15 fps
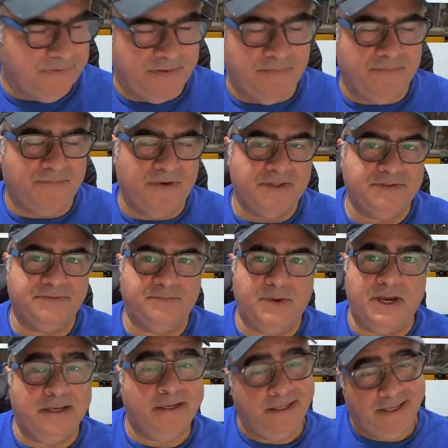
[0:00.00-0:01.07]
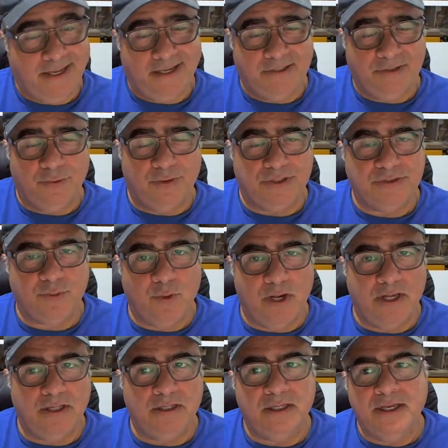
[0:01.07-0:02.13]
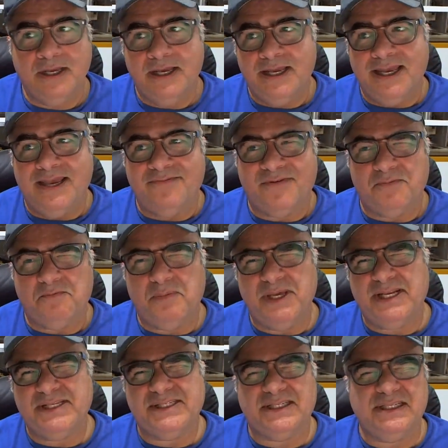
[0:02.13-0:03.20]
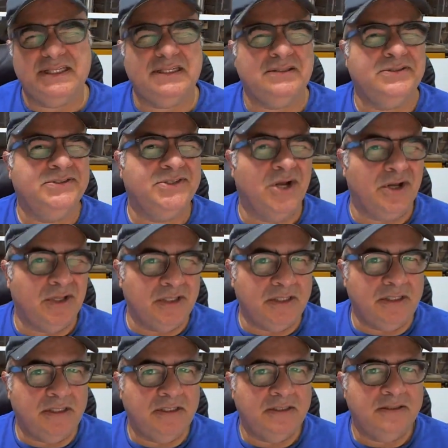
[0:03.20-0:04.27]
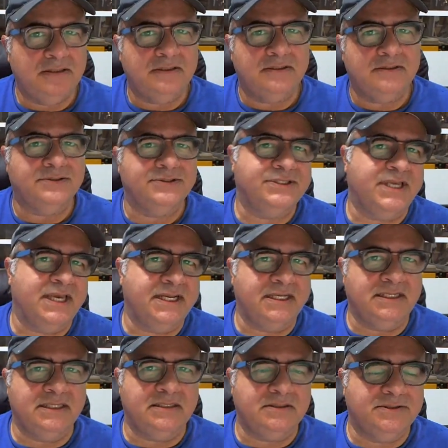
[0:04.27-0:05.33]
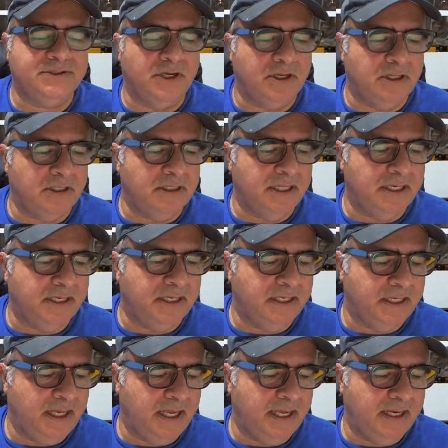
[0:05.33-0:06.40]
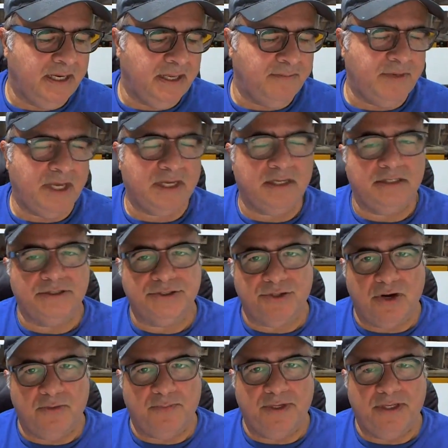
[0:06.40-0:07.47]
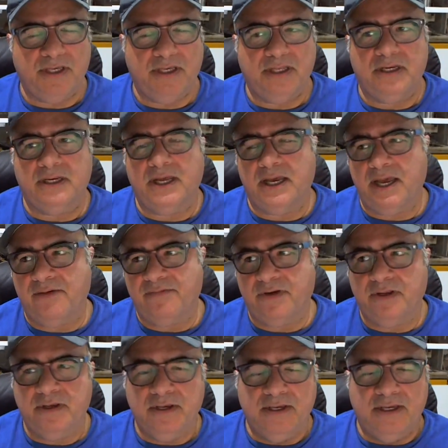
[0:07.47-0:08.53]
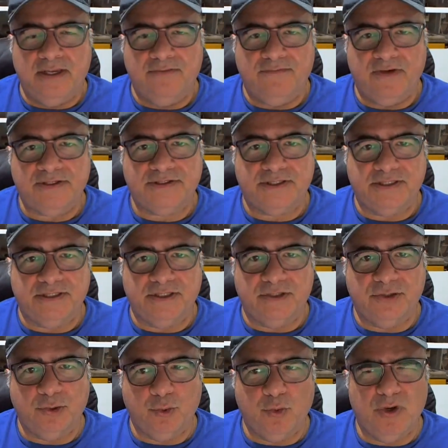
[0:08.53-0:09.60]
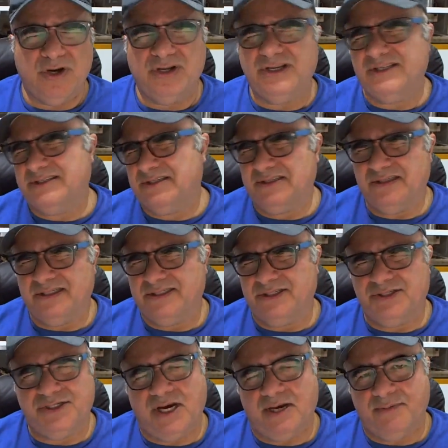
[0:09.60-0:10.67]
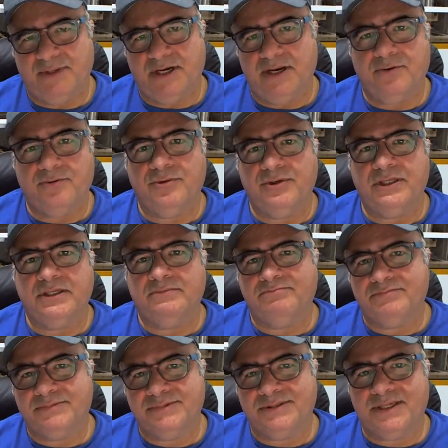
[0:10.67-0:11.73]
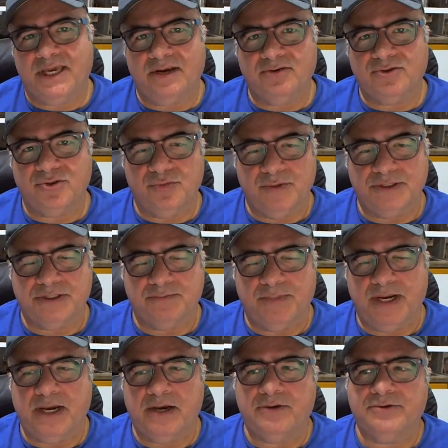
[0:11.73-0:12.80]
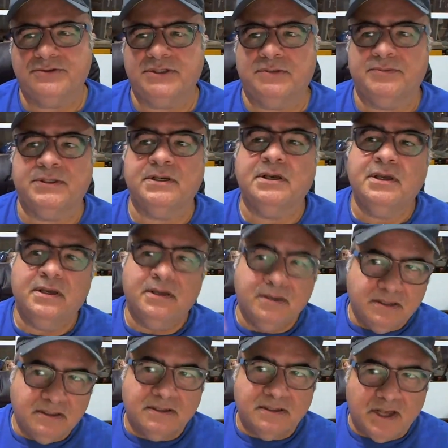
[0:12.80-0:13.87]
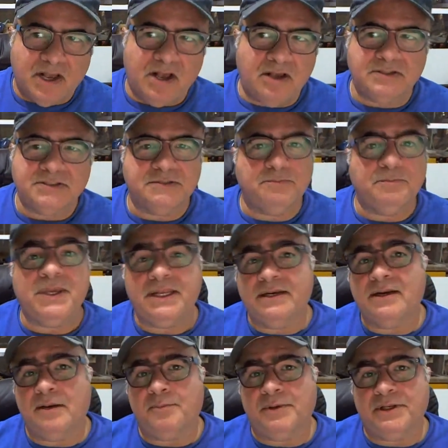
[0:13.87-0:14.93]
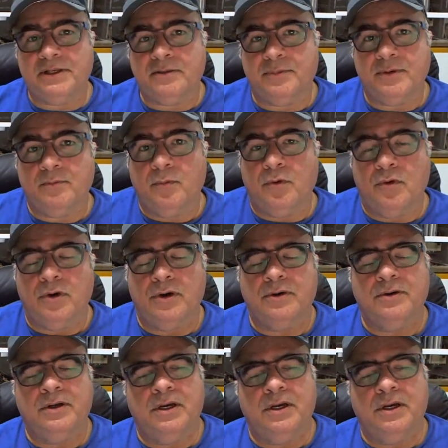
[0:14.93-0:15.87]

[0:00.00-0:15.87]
friends of mine, and I do it as well, if a bit is a little dull, or it's getting a little dull, and I'm not going to sharpen it, and I haven't invested in a new one, it's a job that I don't really care too much about or something, I'll speed it up a little bit more.